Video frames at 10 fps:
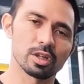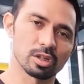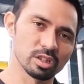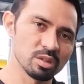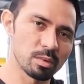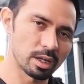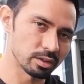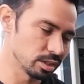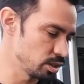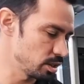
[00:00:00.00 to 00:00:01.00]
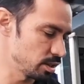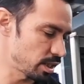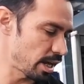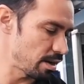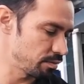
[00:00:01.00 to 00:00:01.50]
the early model
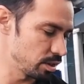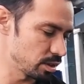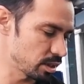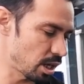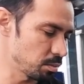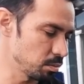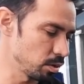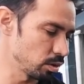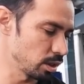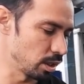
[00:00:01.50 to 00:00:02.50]
engines have this timing belt